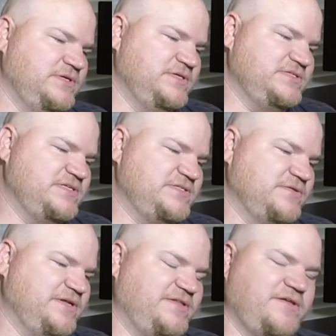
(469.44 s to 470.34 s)
It says,
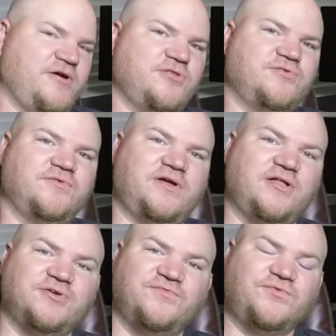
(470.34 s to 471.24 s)
don't let the
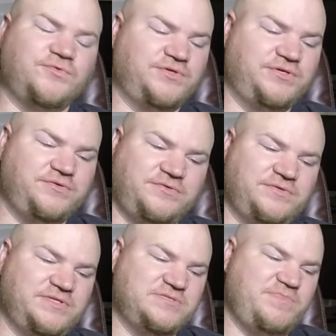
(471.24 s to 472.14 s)
color fool
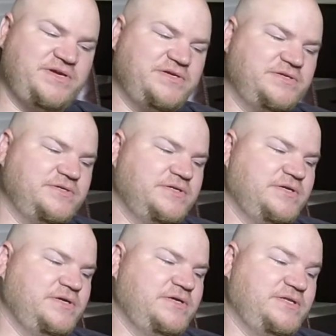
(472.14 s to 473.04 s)
you.
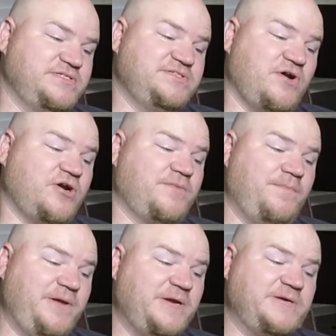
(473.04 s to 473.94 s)
This
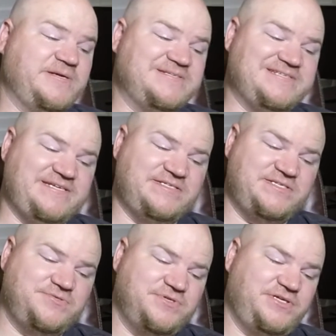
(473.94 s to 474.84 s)
dark beer is
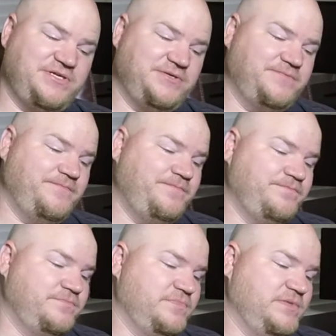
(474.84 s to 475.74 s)
easy drinking.
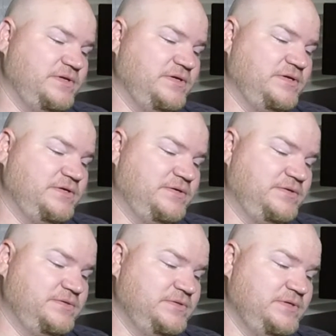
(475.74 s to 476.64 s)

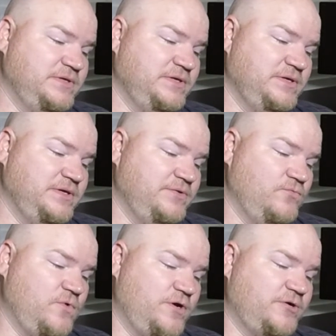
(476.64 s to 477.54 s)

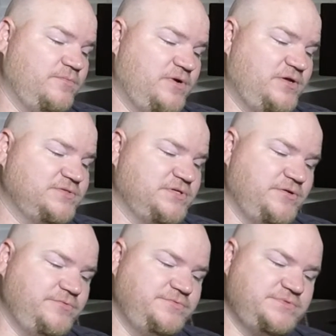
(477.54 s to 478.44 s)
Water, malt,
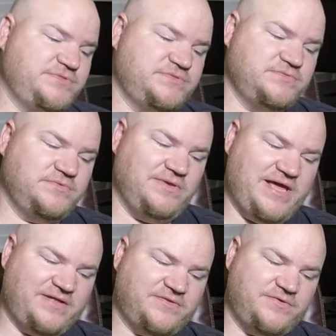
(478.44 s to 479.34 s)
oats,
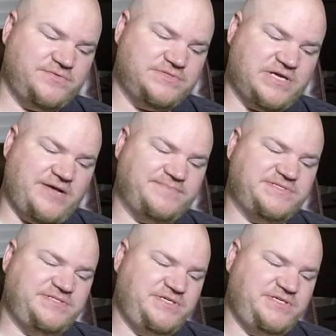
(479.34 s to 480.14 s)
lactose, hops, and